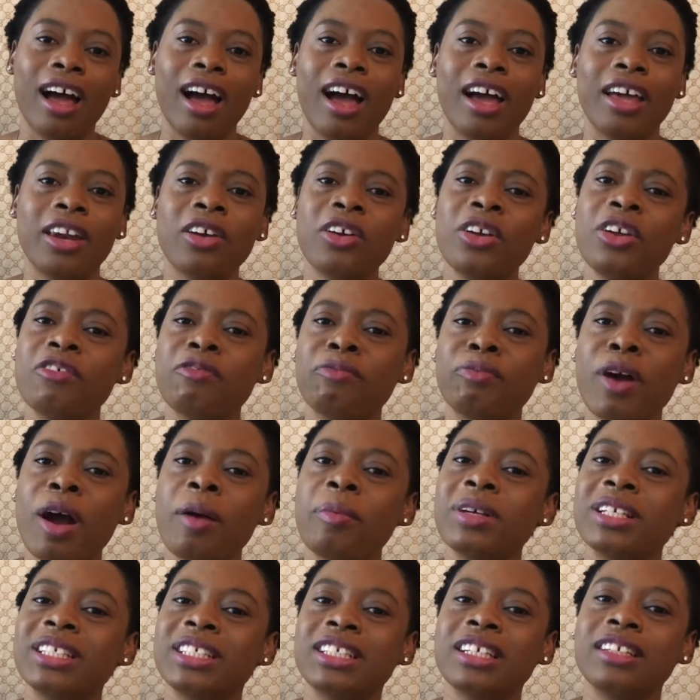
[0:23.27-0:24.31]
I know you've
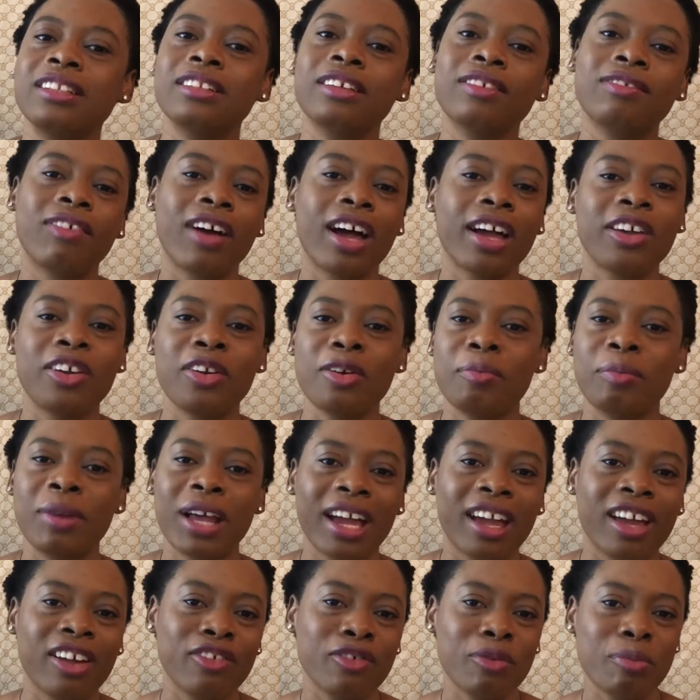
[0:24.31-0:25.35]
probably seen the vacuum
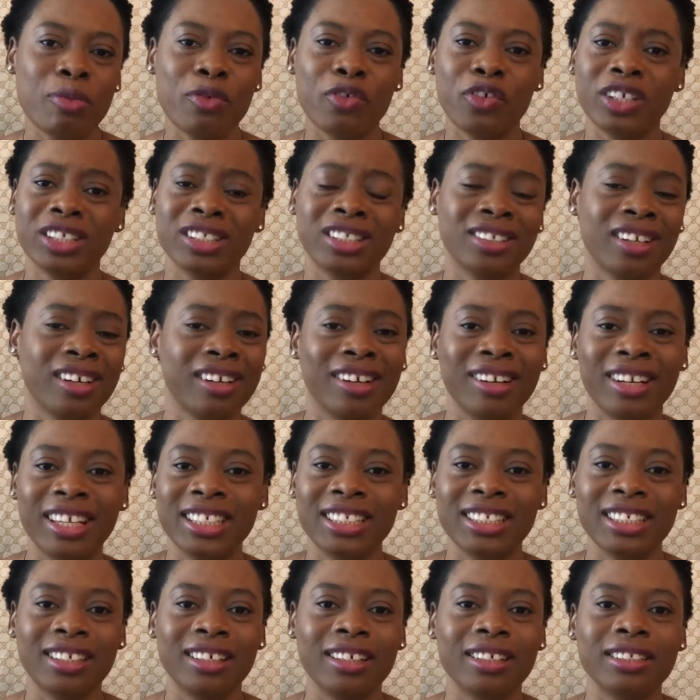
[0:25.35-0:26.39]
blackhead remover
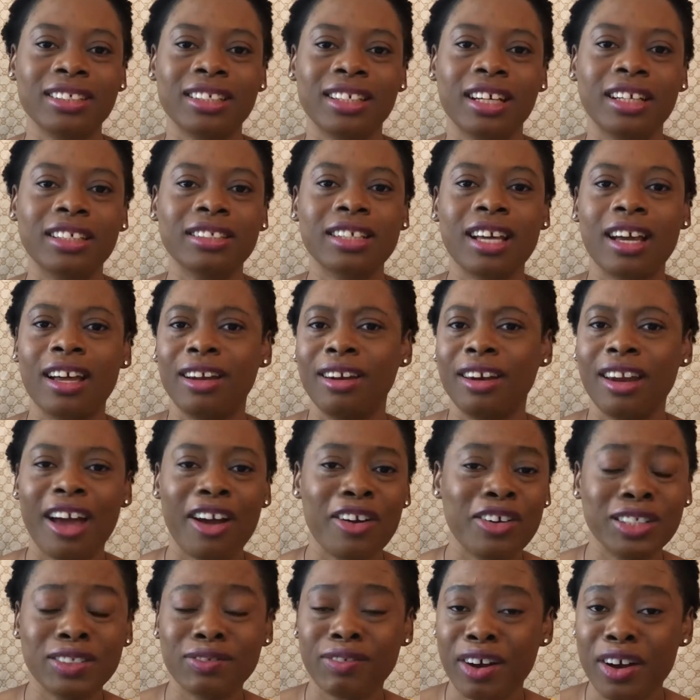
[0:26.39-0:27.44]
circulating the internet, and
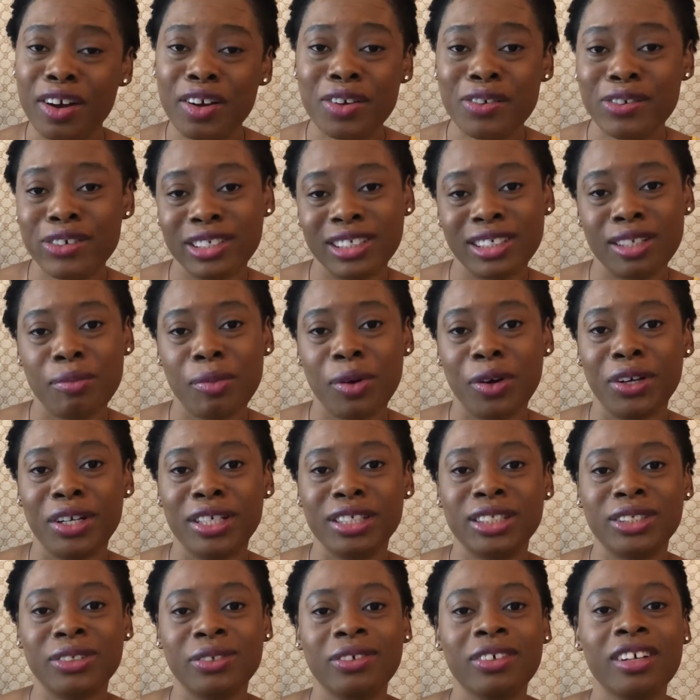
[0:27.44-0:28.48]
I was very curious about
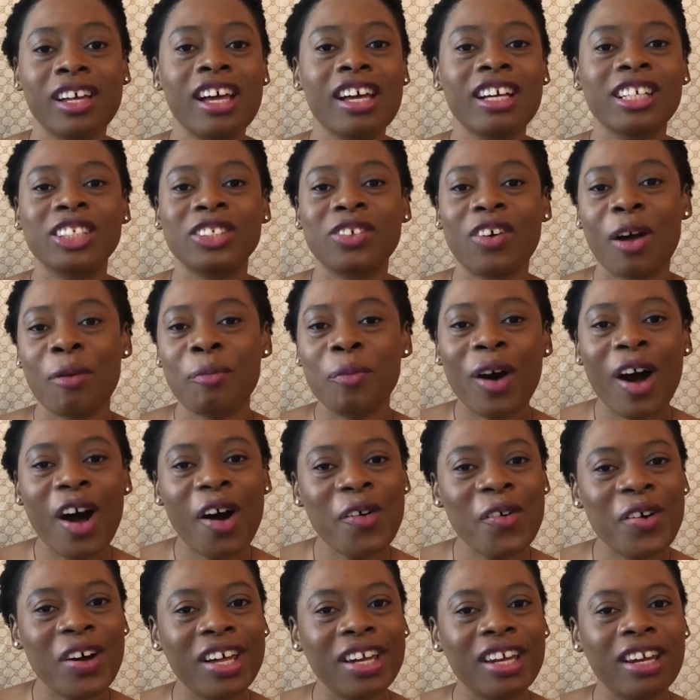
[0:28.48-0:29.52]
it too. So I
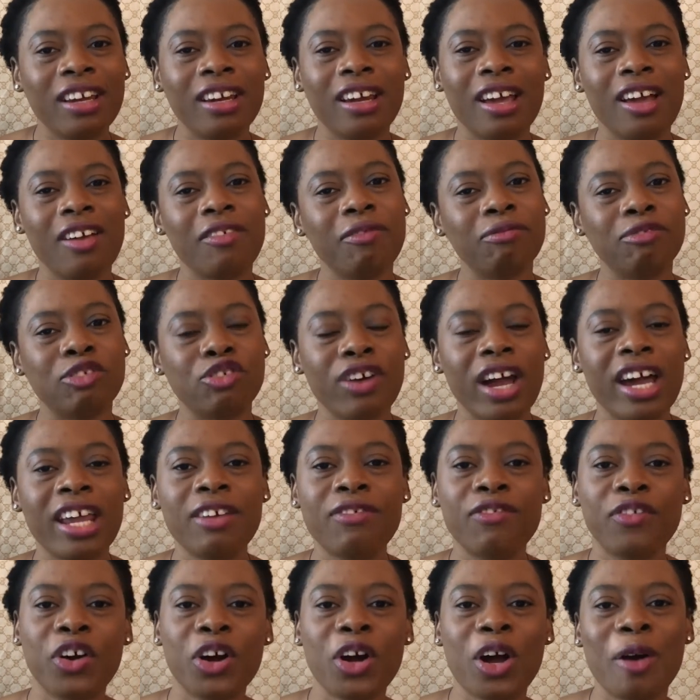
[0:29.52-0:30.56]
bought one and I've tried
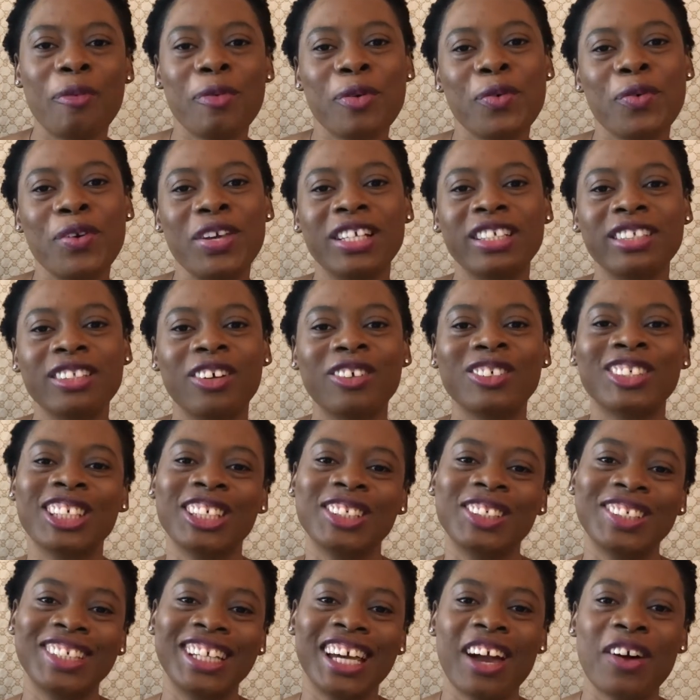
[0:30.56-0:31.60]
it for a couple weeks now, so
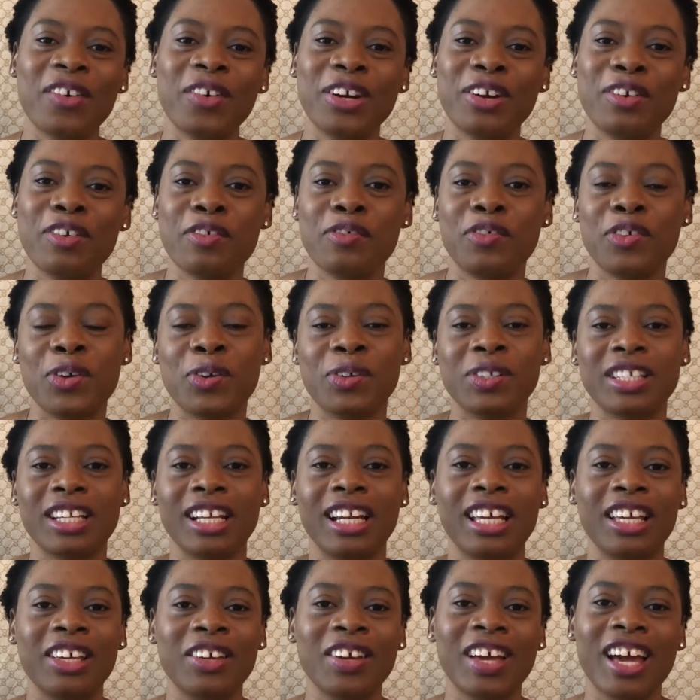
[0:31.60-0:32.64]
today I want to review it
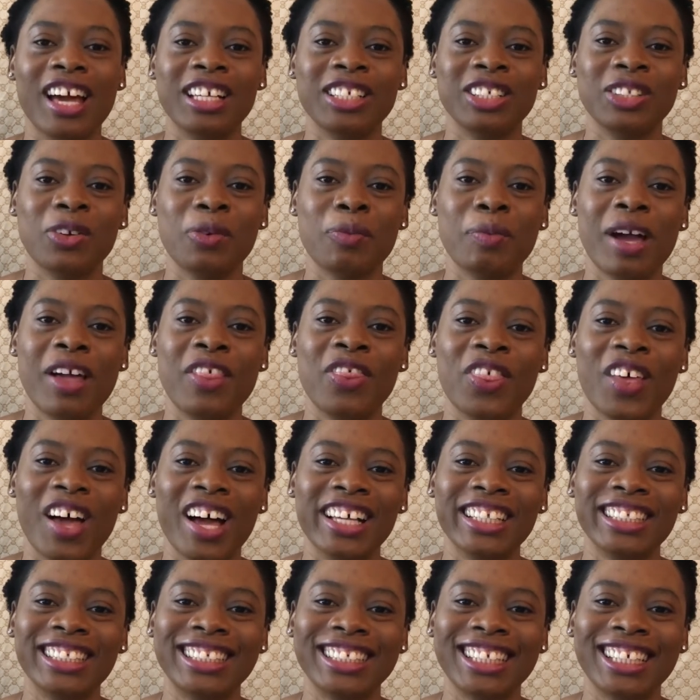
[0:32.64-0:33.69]
and let you guys know my
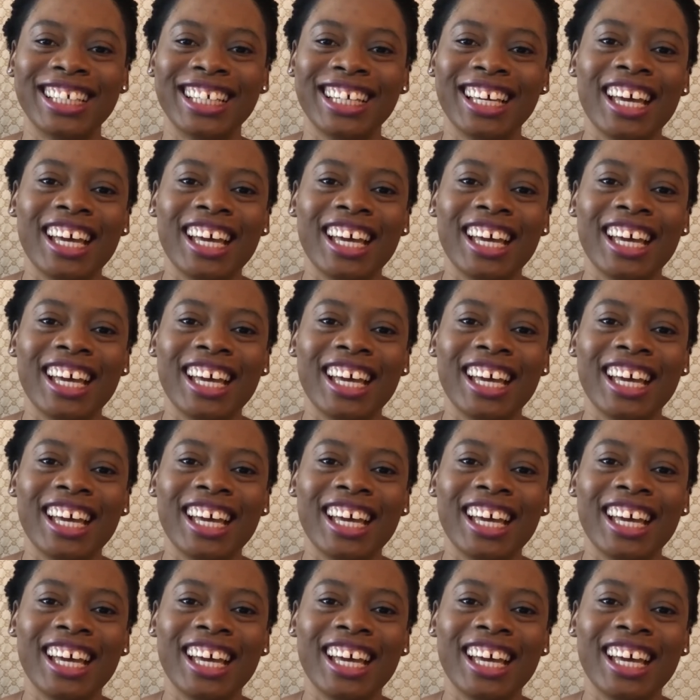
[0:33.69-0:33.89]
thoughts.